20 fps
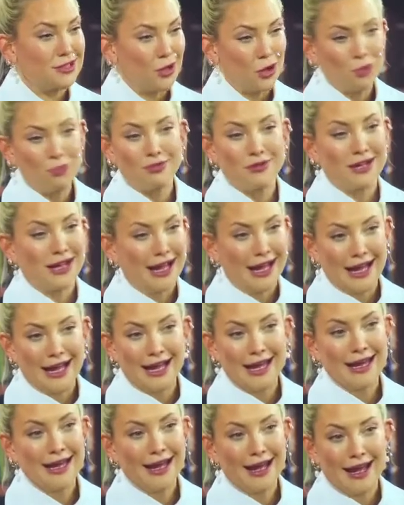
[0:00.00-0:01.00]
dope
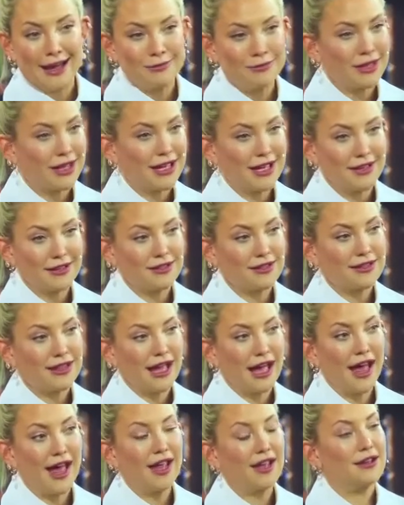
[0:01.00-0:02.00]
guy, I'm like,
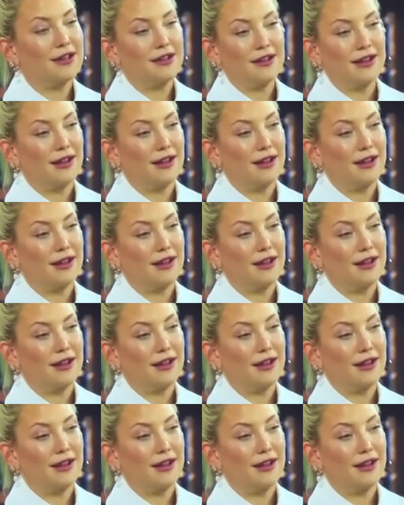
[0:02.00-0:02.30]
that